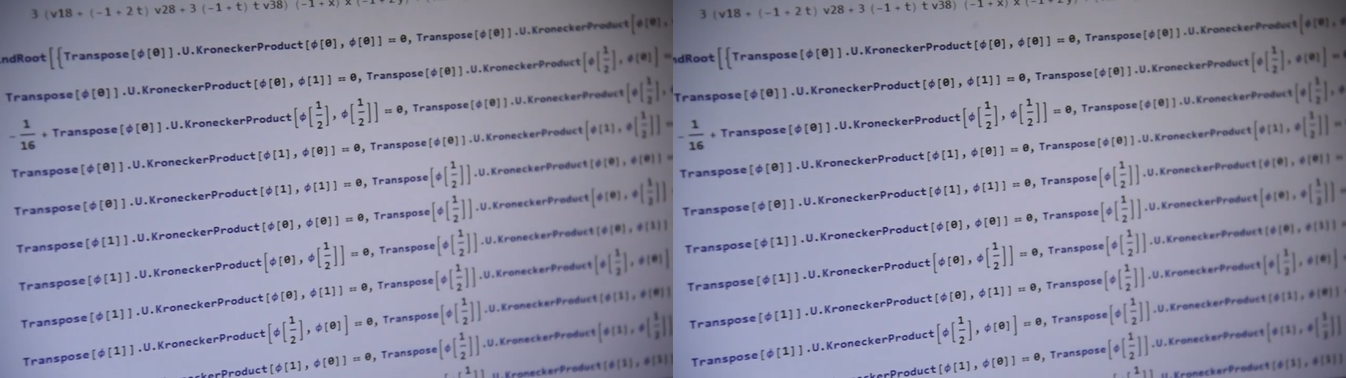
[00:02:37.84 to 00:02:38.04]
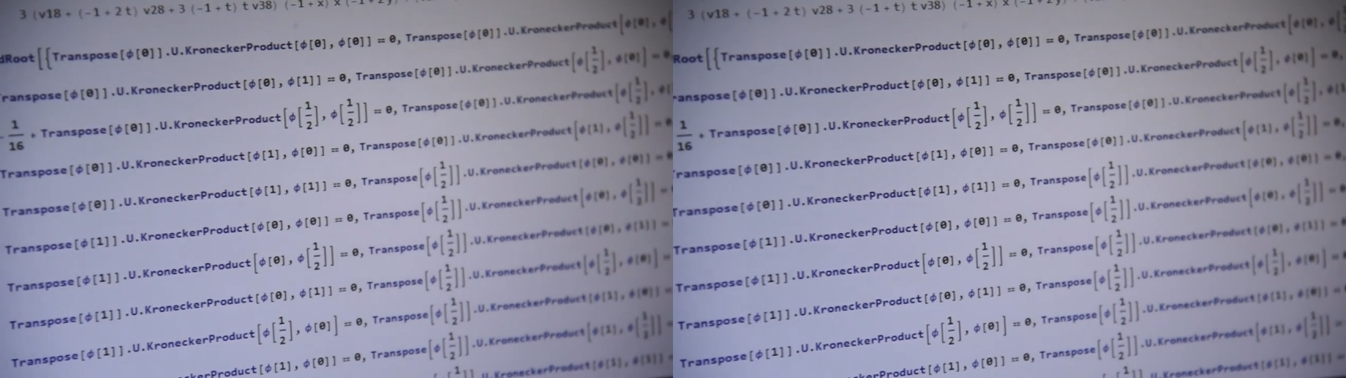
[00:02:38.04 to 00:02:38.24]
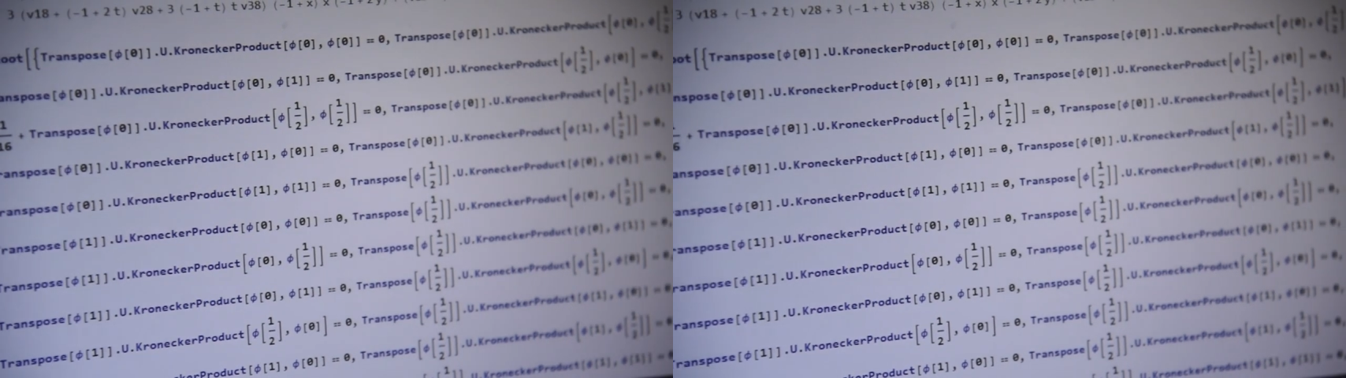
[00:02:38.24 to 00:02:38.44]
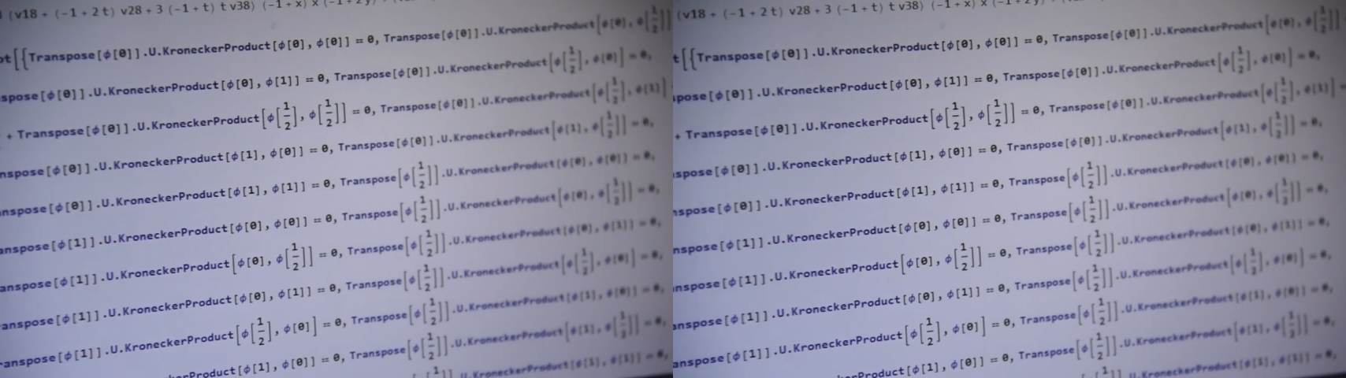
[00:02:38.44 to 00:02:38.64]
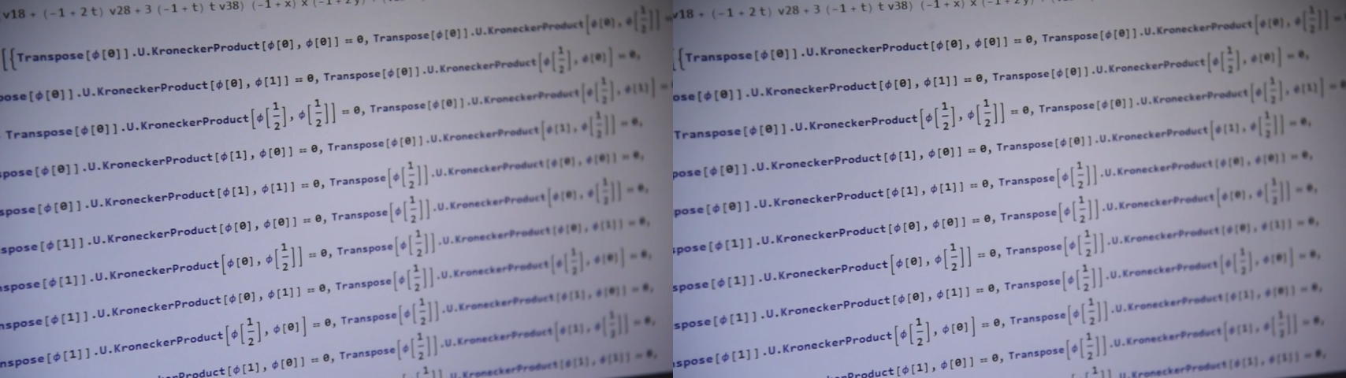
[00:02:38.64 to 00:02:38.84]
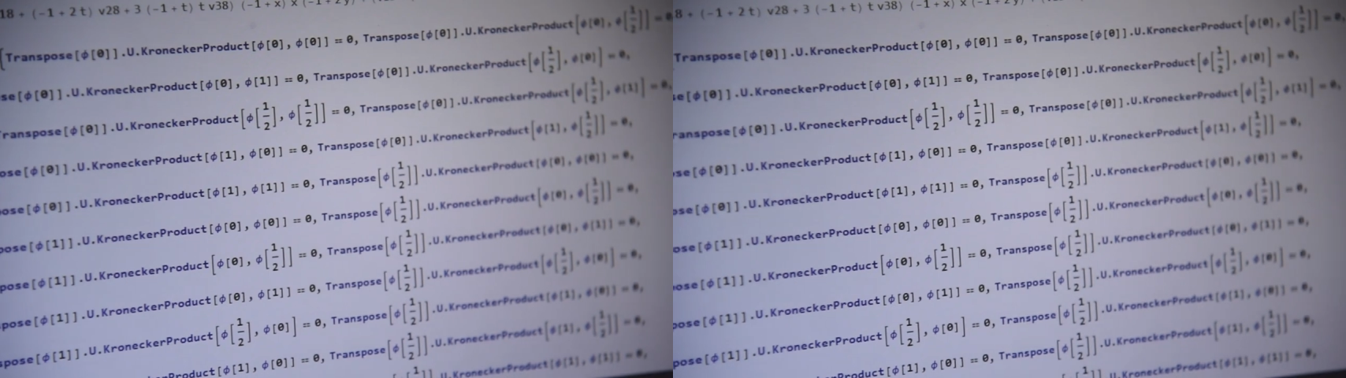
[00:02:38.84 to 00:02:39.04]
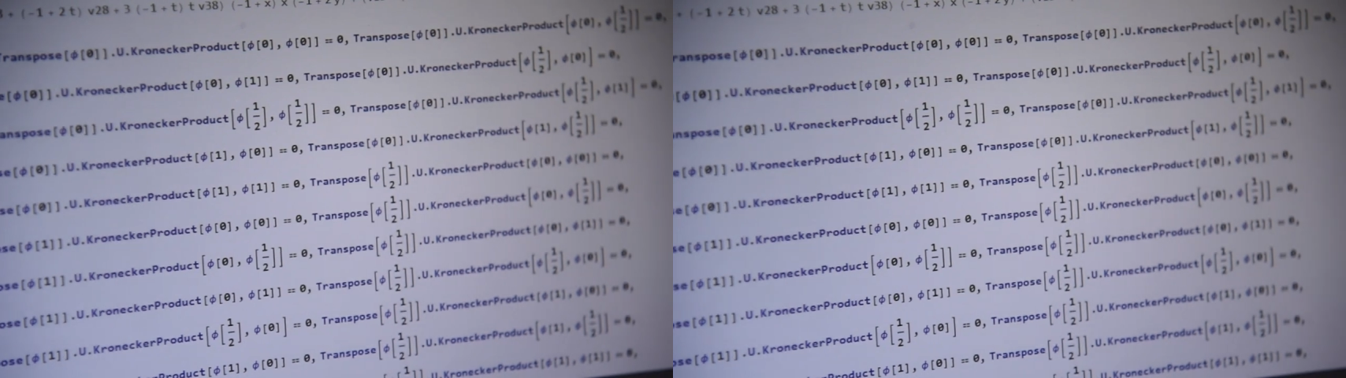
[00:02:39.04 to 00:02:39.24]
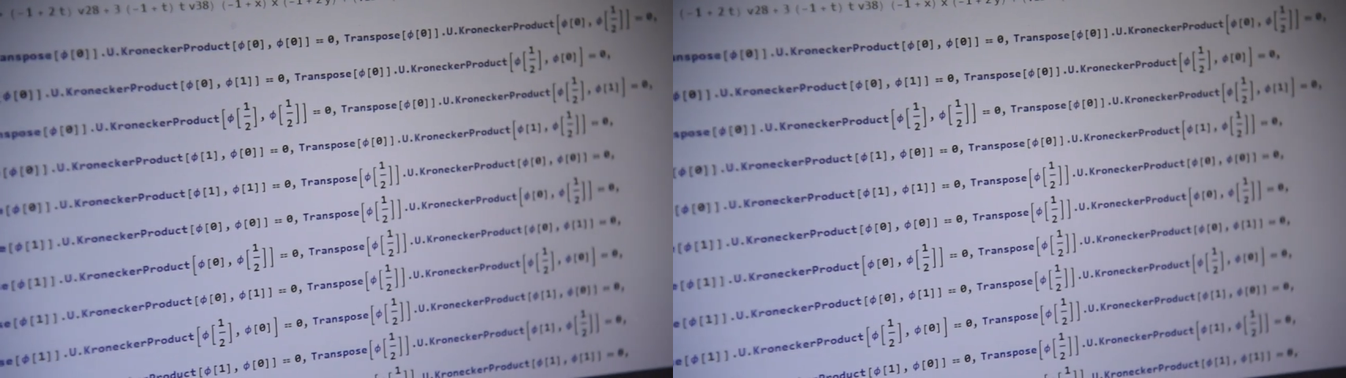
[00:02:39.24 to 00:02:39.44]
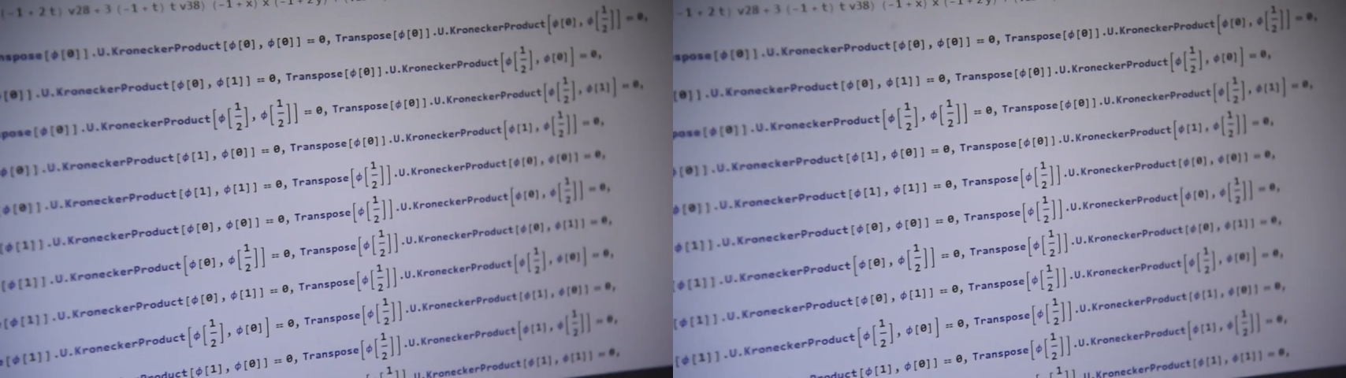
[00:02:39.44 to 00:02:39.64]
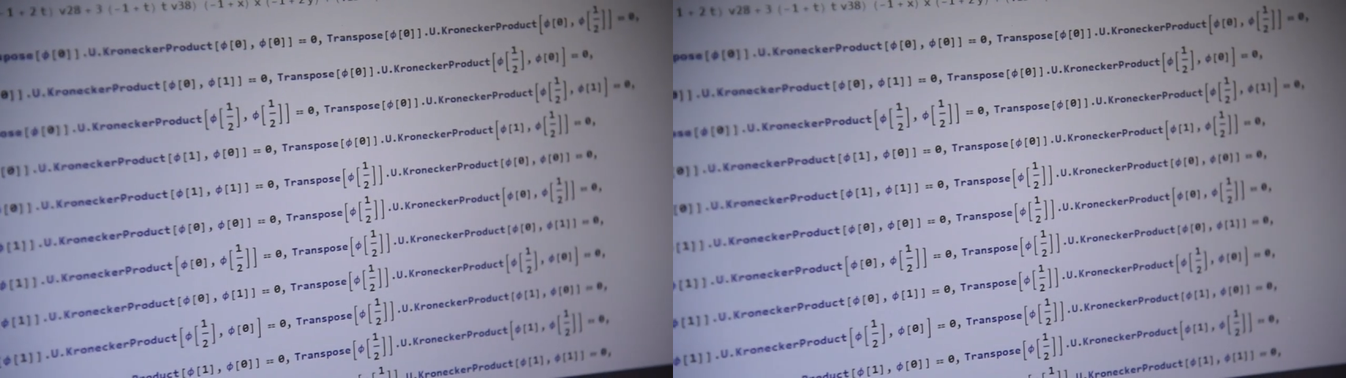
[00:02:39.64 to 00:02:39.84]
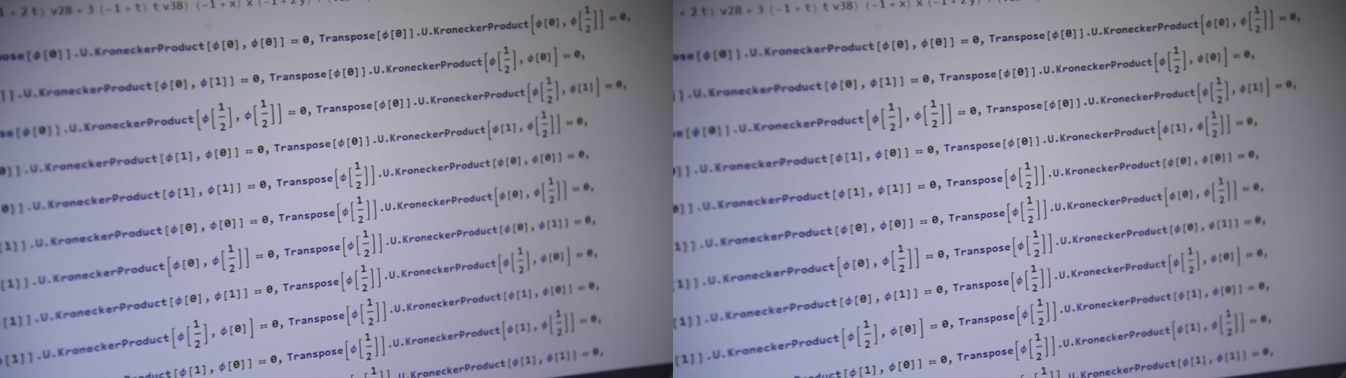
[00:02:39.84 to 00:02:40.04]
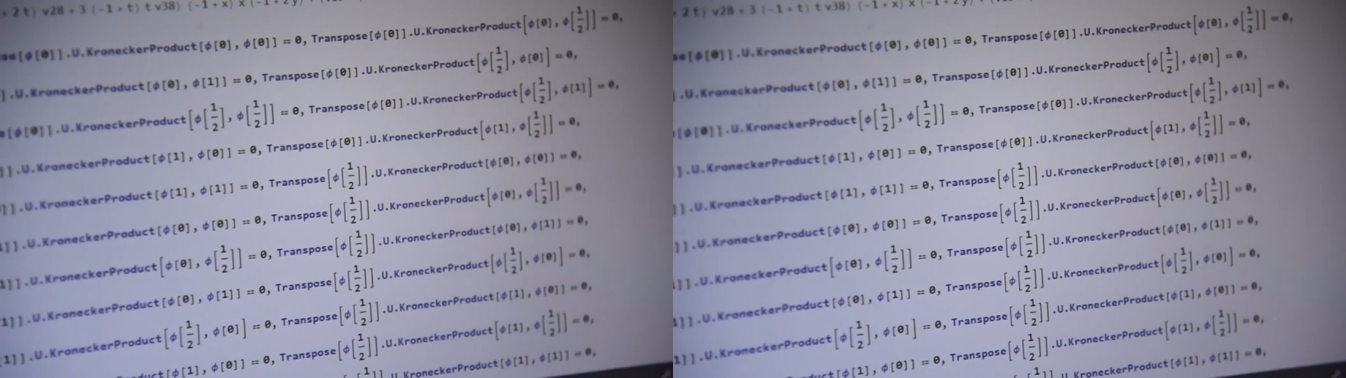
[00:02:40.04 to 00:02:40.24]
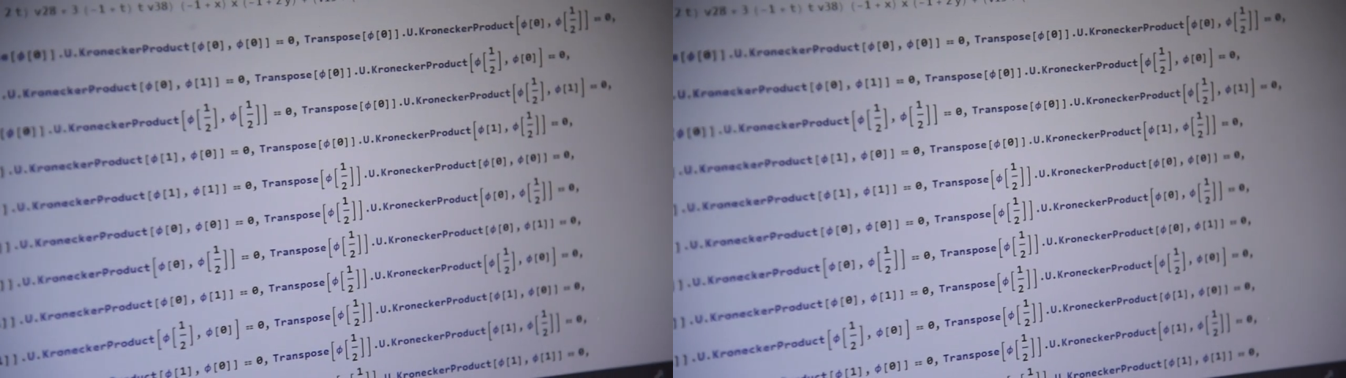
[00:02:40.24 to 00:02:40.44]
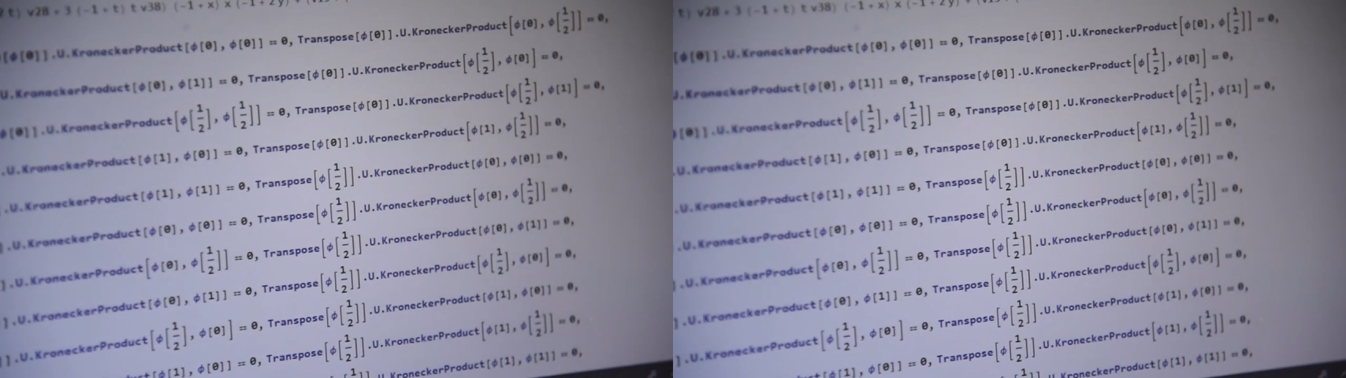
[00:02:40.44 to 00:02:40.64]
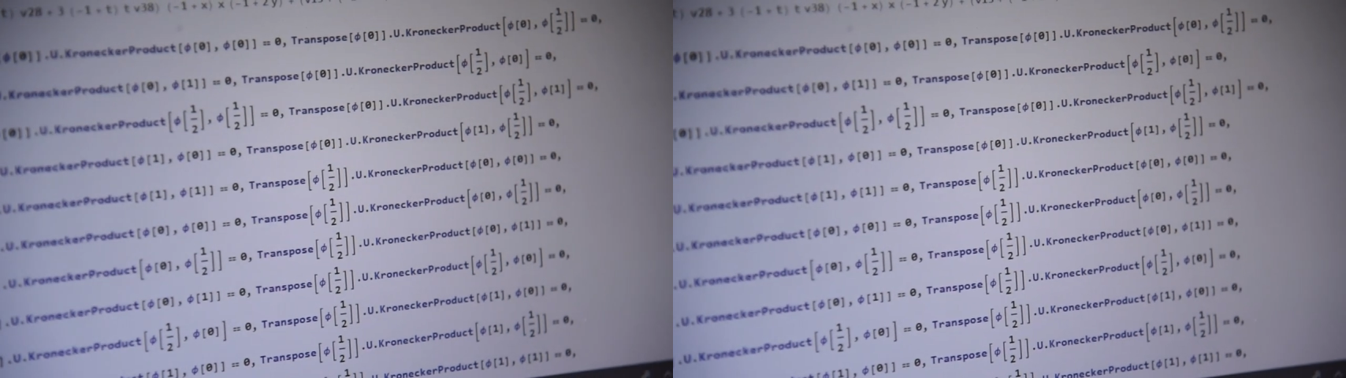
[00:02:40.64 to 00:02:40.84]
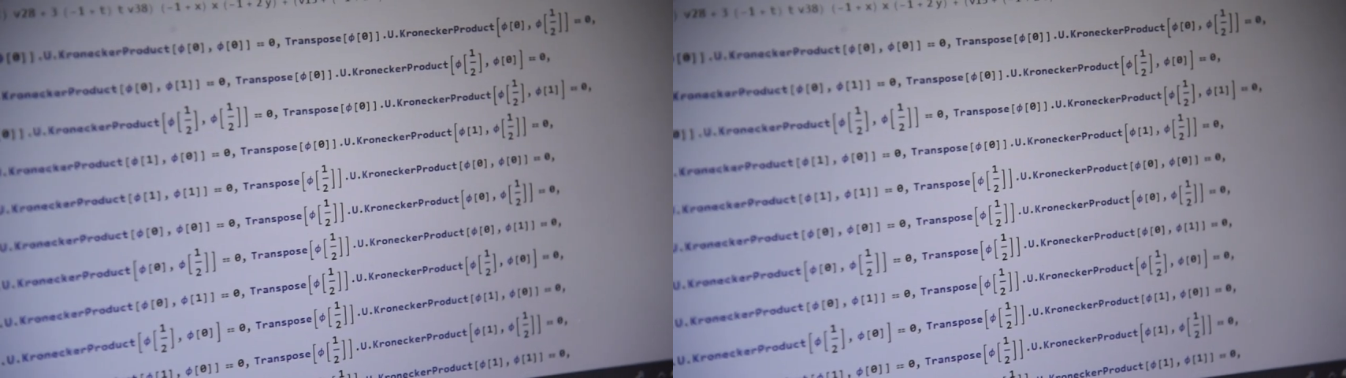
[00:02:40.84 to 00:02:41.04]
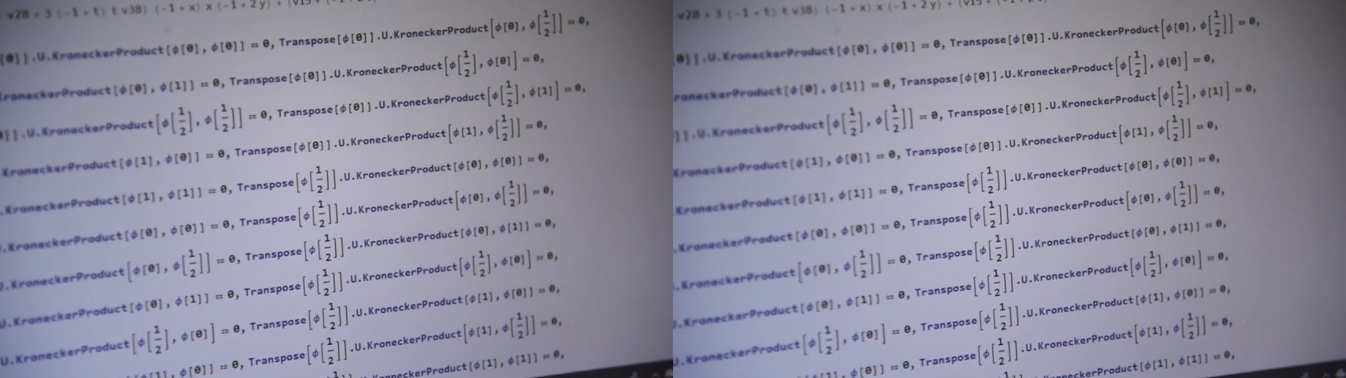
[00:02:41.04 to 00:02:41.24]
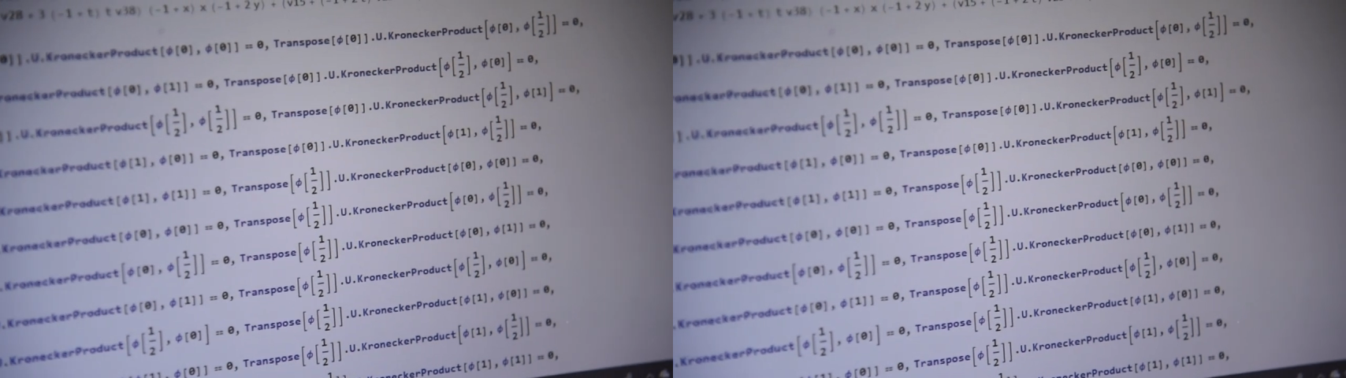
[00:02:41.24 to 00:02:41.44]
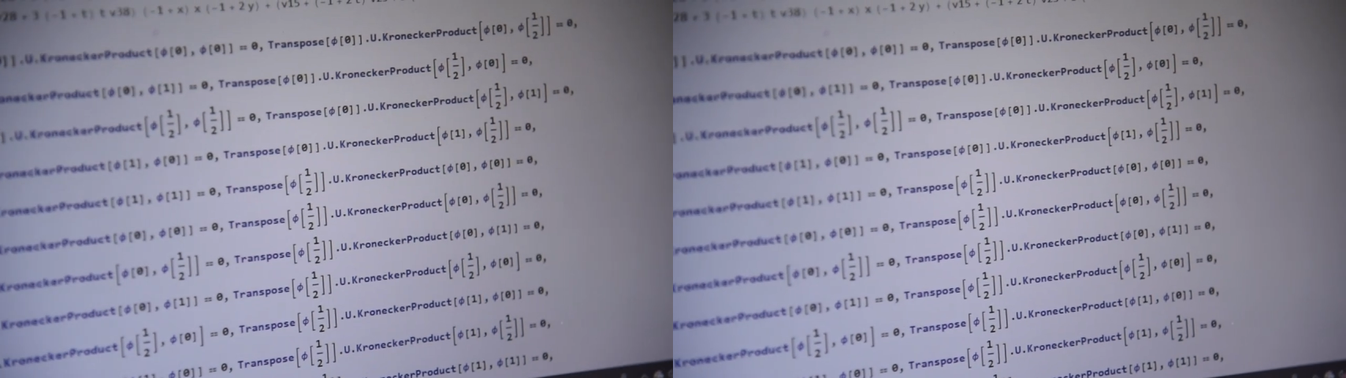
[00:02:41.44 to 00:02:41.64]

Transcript: No face is visible, so there are no lips to read.